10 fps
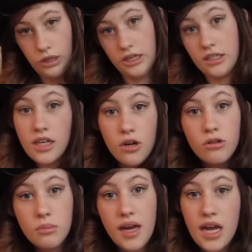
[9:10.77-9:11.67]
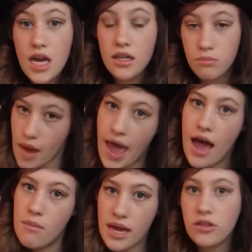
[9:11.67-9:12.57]
Excuse me,
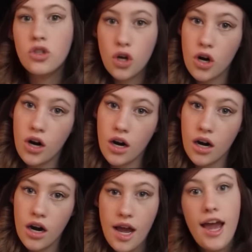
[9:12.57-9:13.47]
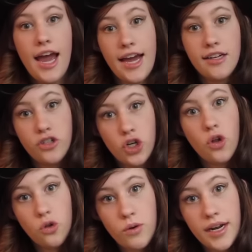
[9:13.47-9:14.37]
ma'am and sir and
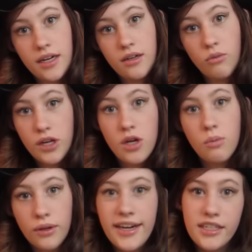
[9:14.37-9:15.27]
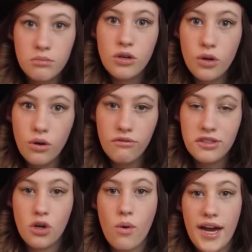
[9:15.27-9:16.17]
children, will you please move
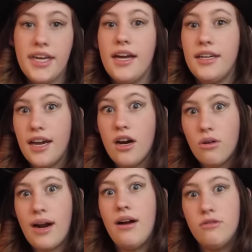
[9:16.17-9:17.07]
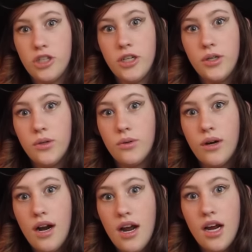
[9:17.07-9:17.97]
so I can get around you?